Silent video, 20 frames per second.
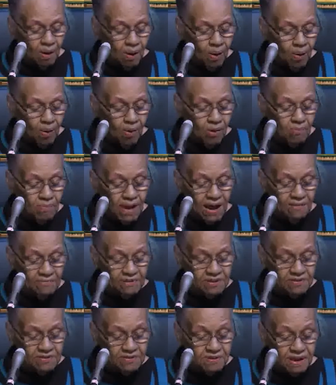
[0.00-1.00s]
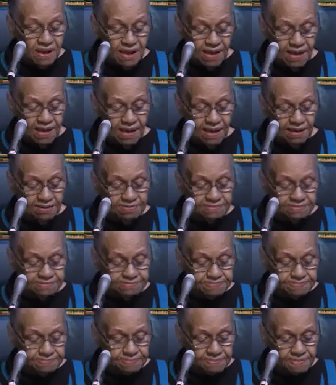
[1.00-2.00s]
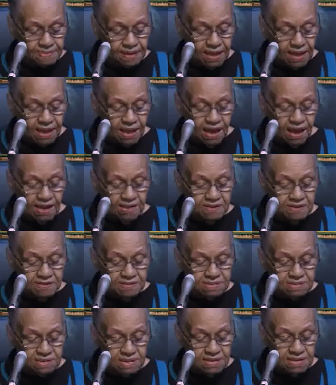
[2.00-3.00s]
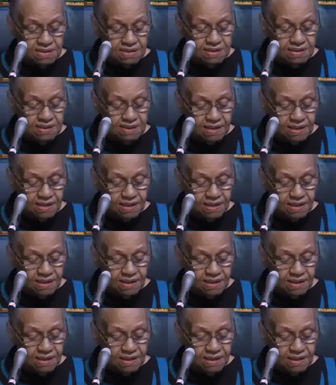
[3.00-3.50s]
whomever you can. And you see,